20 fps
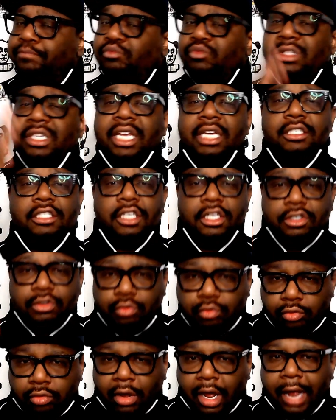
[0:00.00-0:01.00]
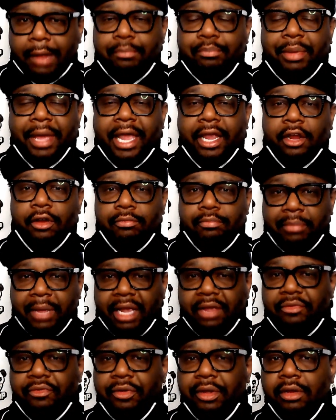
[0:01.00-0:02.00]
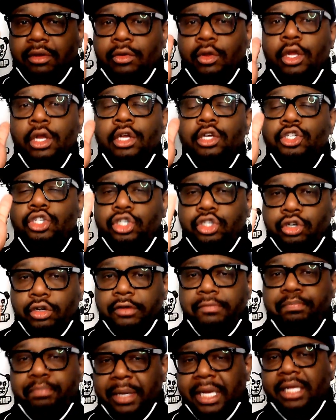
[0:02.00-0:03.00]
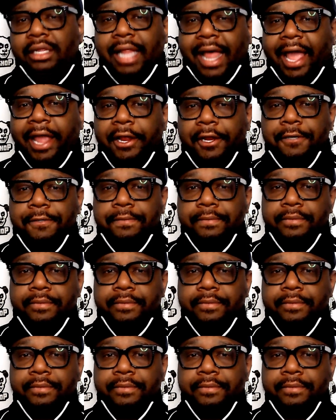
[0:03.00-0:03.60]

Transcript: This is what Baker Mayfield should be like.